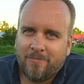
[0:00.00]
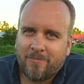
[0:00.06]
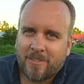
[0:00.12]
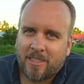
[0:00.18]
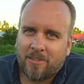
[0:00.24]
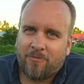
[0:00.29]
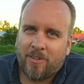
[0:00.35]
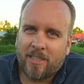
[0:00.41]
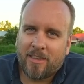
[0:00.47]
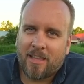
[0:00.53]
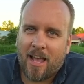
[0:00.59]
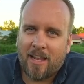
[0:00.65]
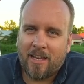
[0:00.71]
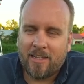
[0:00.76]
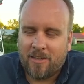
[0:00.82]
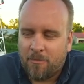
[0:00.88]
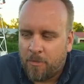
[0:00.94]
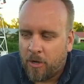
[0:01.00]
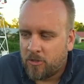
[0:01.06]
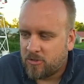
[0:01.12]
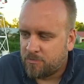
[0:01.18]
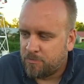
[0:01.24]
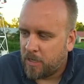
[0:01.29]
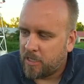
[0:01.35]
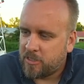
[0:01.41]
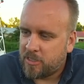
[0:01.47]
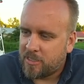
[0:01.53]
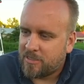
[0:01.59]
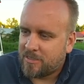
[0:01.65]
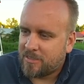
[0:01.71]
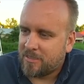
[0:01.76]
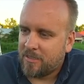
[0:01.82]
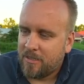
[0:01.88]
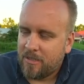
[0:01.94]
to fit that into most
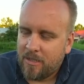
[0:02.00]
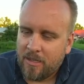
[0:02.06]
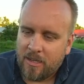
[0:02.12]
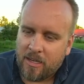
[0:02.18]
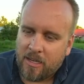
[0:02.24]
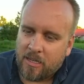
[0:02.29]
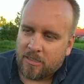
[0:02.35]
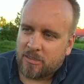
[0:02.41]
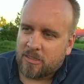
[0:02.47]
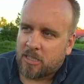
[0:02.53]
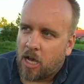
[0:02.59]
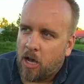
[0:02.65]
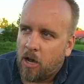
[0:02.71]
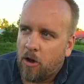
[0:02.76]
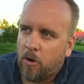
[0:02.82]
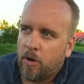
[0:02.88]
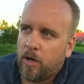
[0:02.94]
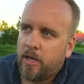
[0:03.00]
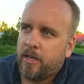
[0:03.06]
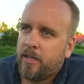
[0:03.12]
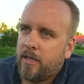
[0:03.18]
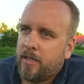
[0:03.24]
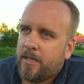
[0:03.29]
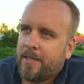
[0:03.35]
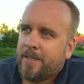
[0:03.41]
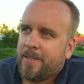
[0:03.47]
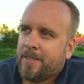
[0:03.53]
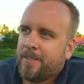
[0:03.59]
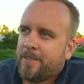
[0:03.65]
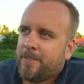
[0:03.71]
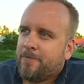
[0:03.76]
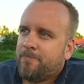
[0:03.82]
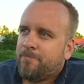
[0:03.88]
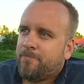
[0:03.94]
budgets. So
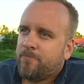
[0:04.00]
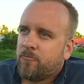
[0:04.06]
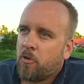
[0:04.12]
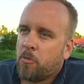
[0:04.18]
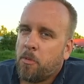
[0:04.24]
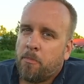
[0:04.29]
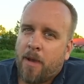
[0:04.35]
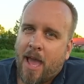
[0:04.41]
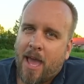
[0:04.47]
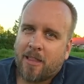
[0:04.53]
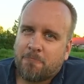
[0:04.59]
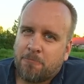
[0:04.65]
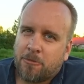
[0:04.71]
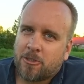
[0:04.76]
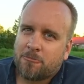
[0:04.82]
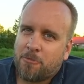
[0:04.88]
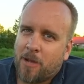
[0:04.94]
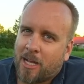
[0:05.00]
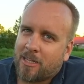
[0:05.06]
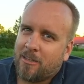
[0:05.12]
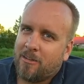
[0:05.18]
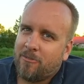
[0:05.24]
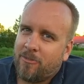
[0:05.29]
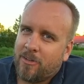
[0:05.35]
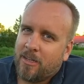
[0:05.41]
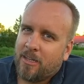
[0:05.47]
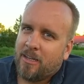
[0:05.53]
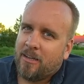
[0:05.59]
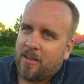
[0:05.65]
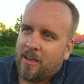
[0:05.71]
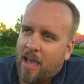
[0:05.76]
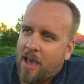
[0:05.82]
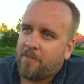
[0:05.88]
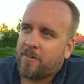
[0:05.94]
from a math perspective,
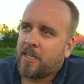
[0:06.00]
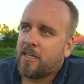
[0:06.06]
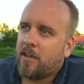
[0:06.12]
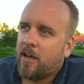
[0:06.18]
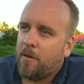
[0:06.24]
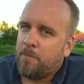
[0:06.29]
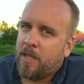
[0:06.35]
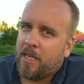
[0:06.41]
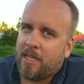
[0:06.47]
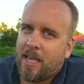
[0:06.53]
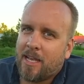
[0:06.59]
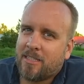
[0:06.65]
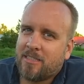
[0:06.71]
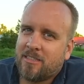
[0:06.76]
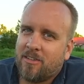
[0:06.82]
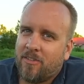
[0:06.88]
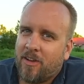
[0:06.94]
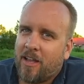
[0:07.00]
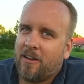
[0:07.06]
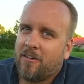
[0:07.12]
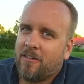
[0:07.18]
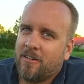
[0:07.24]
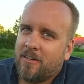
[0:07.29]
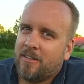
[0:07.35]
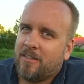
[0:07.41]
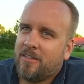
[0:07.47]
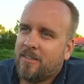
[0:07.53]
having a mini excavator